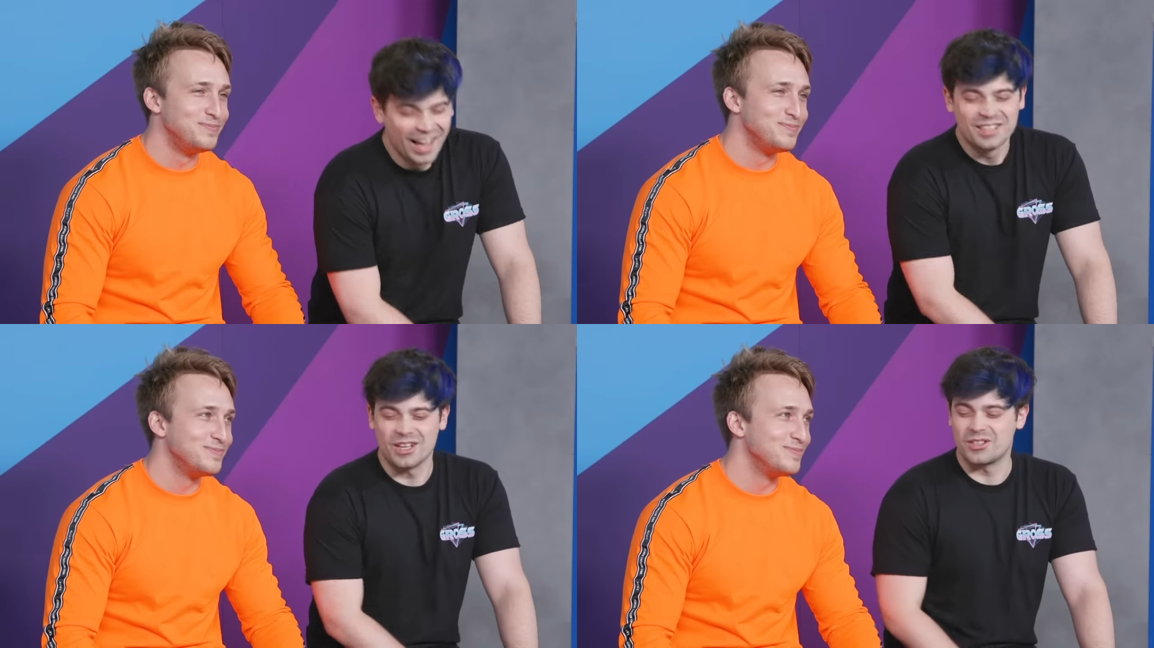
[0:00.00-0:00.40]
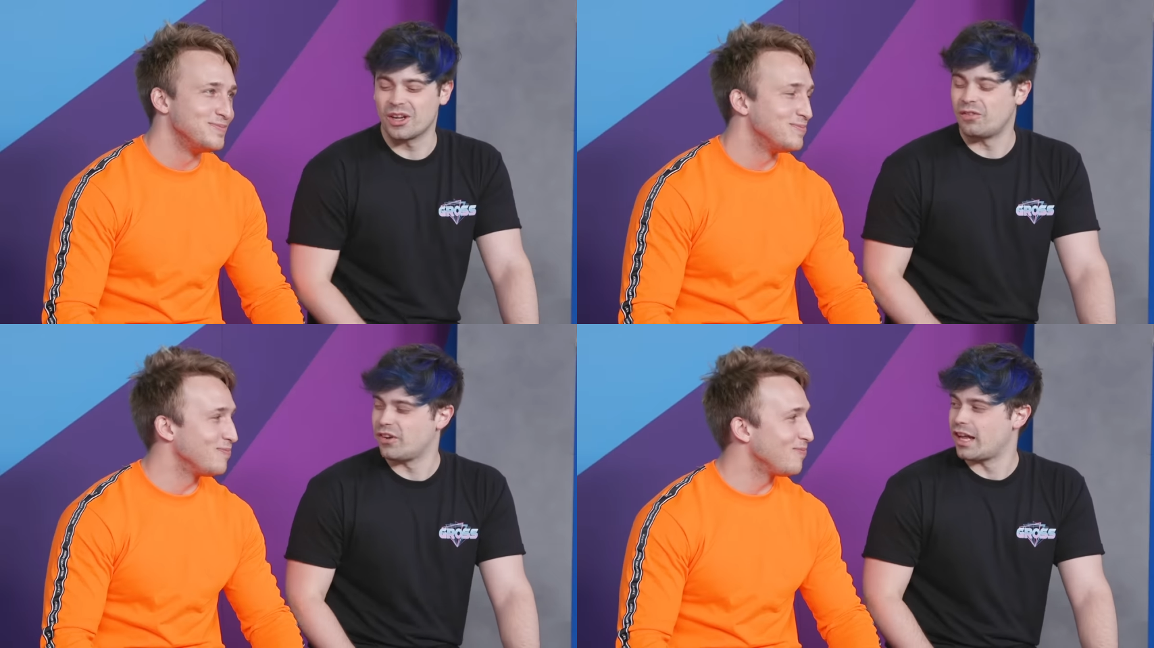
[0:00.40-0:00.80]
Speaker 1: It's
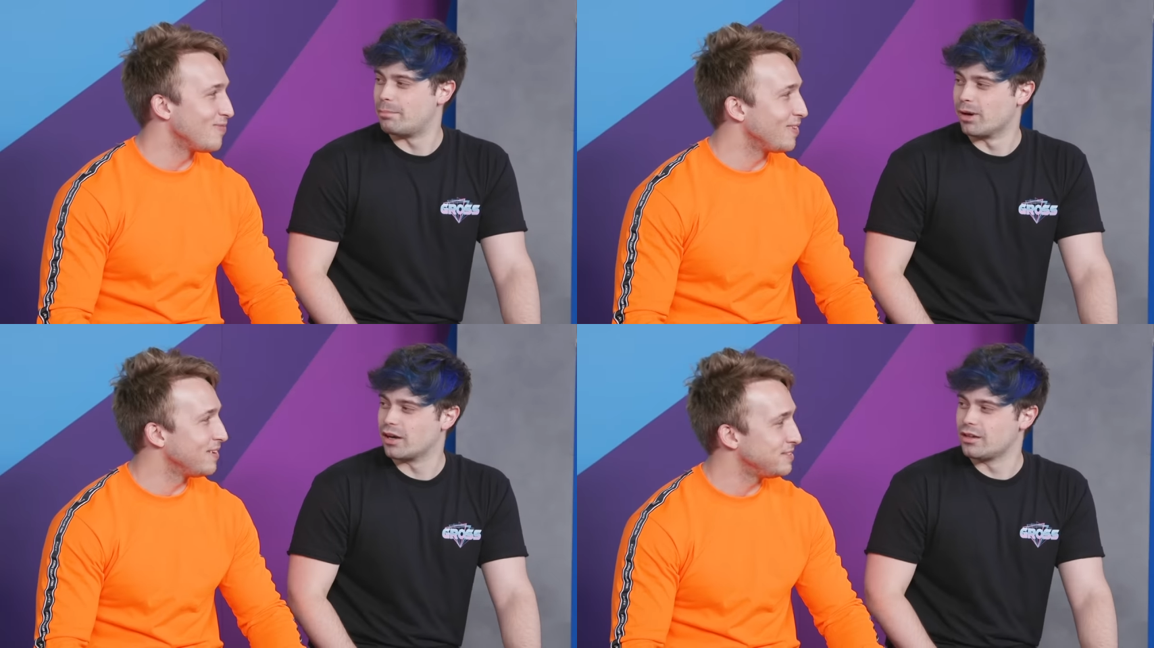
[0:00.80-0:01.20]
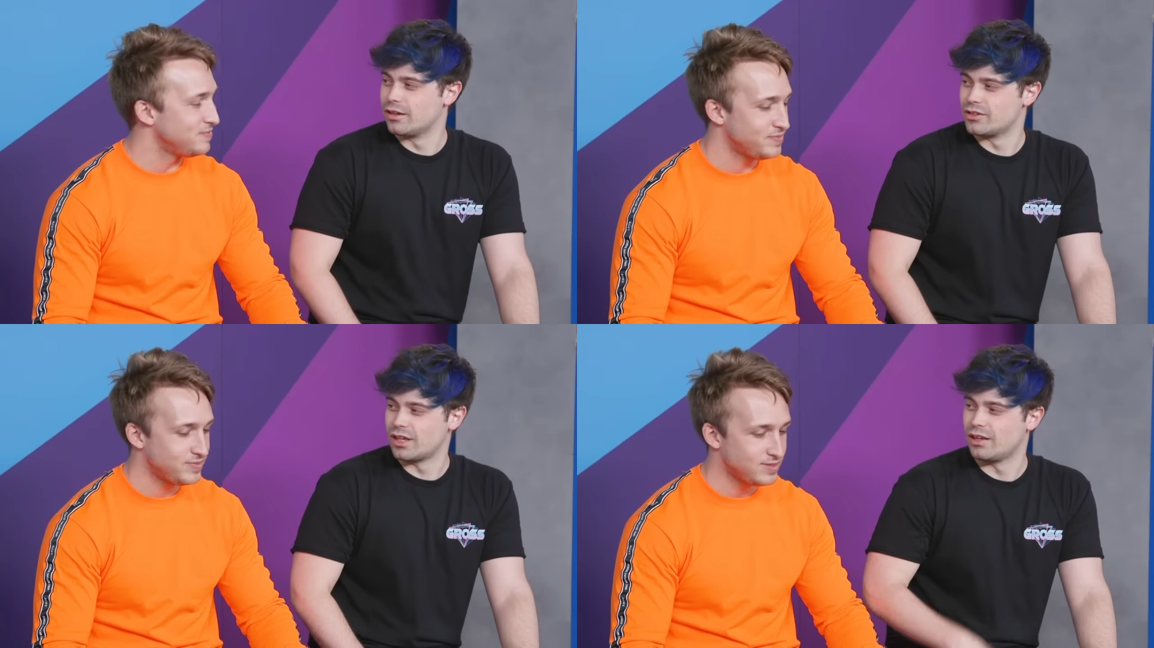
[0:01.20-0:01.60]
also good for like
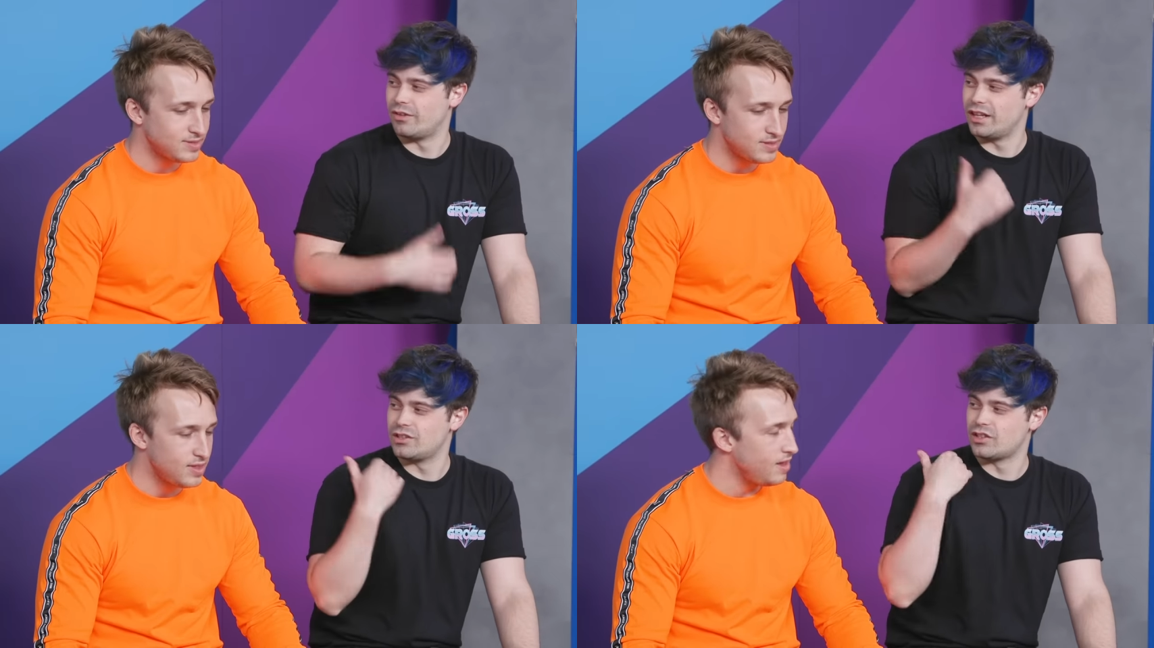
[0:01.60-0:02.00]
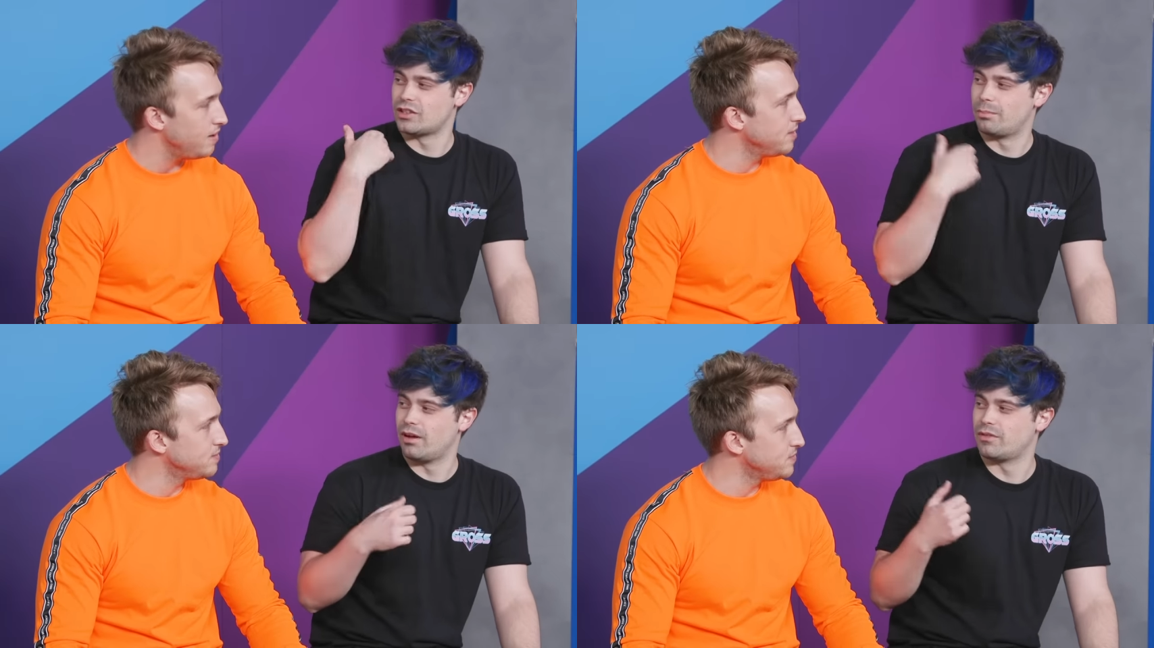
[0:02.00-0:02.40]
burglars. Like if it is
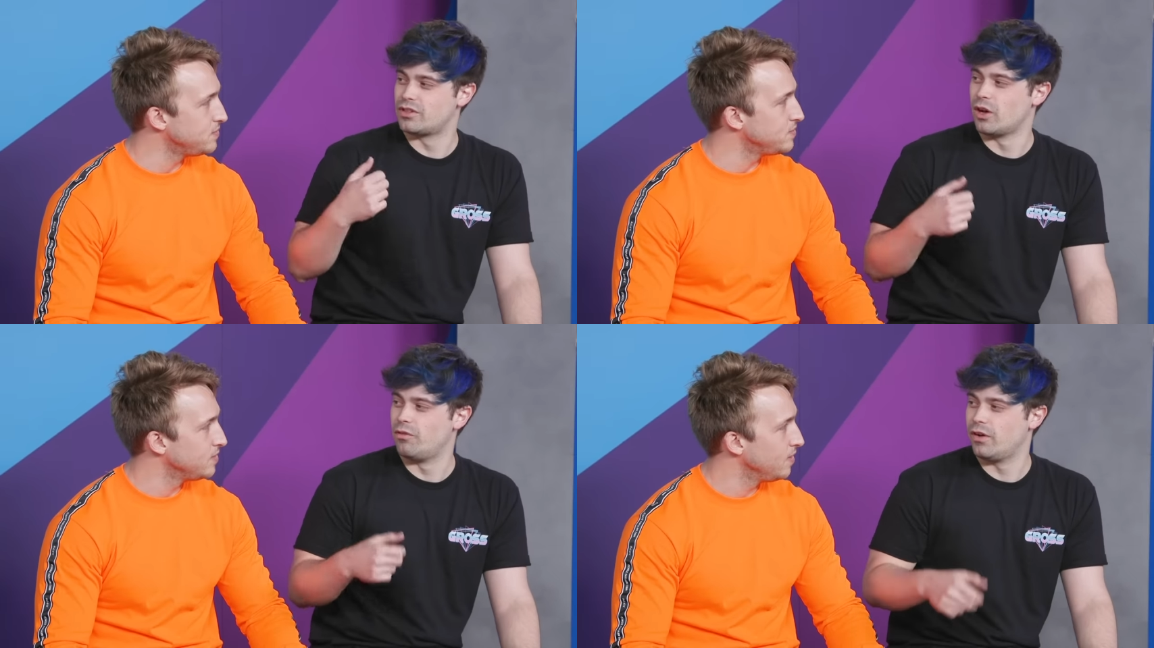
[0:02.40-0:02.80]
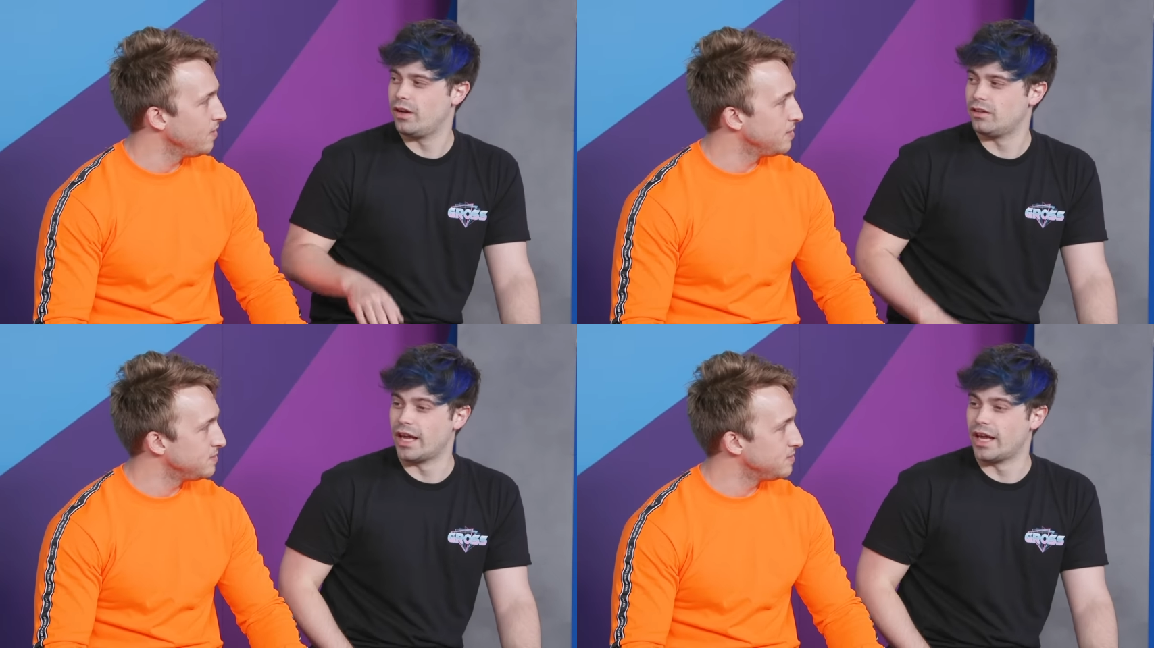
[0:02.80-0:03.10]
just above the sofa,